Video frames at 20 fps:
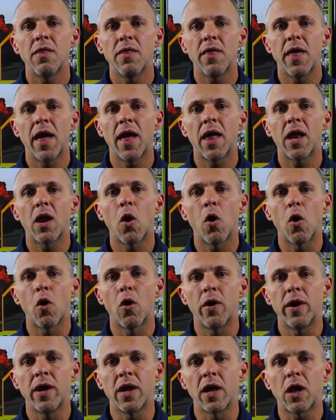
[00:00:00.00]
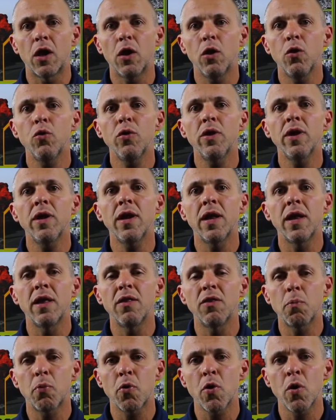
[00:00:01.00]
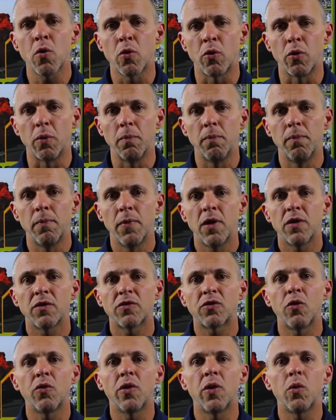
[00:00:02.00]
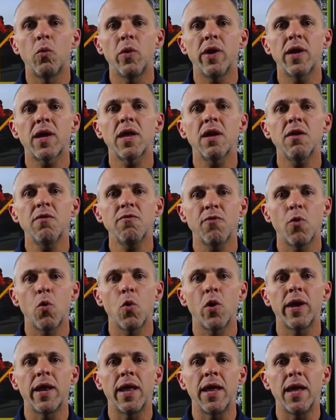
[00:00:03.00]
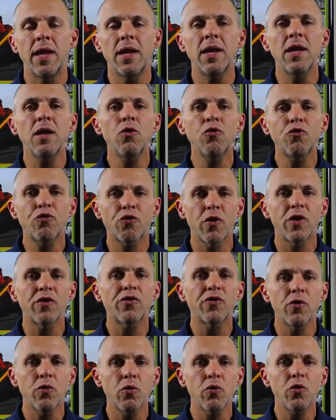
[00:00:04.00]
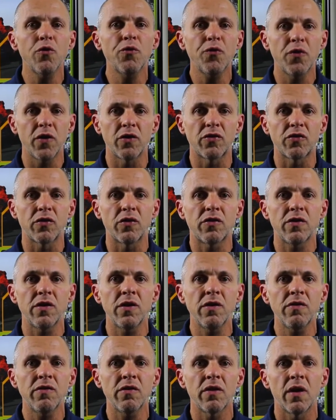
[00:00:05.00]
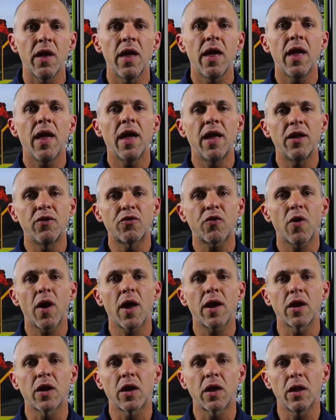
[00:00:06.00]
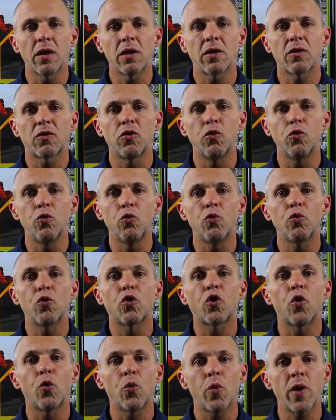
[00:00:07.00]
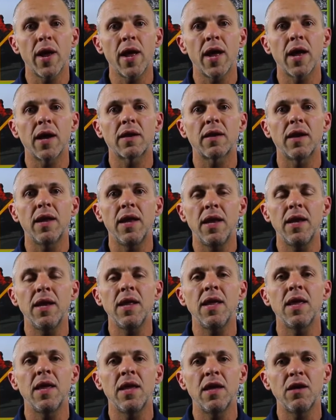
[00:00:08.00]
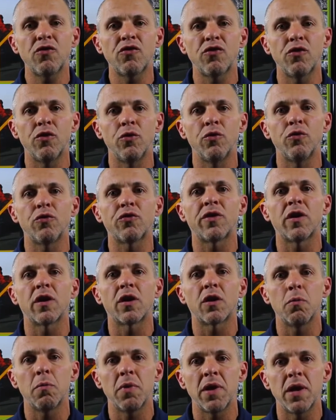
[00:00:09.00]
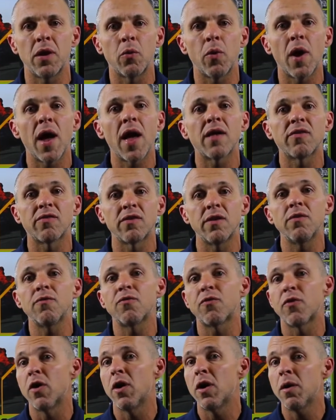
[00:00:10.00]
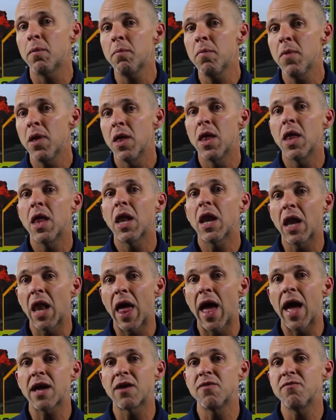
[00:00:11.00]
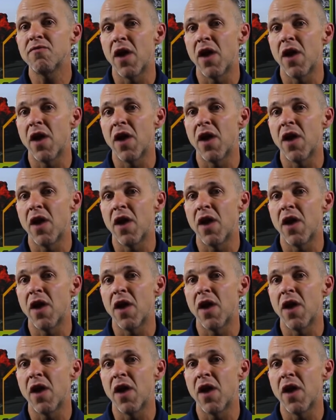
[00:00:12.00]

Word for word: that are included in the program so that we can avoid any nutritional deficiencies and try to, to correct any issues that could be arising from lack of